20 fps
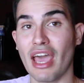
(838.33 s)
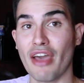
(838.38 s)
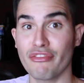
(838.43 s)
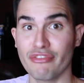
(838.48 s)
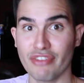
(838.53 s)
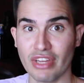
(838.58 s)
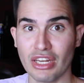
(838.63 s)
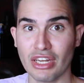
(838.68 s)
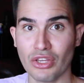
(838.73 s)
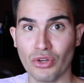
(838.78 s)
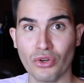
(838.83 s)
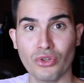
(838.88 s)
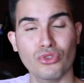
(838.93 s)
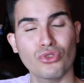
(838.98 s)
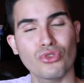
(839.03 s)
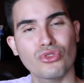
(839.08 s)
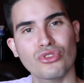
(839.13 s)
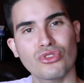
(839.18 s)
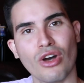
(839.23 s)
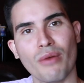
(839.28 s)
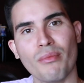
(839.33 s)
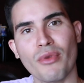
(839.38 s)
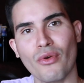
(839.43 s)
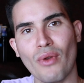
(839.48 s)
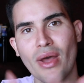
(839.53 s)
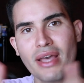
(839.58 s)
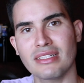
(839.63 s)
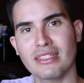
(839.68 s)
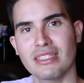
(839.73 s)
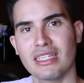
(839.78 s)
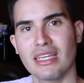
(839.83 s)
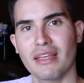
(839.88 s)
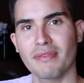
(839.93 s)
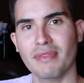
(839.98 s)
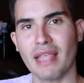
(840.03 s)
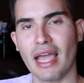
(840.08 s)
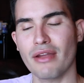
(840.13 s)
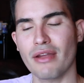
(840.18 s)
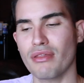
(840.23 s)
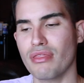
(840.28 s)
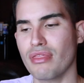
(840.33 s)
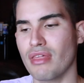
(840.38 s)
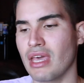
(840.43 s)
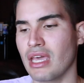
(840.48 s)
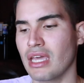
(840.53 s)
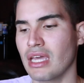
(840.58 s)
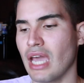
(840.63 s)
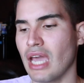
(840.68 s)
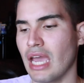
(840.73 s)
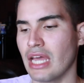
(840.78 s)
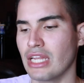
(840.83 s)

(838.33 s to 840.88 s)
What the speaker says: a video to summarize the entire thing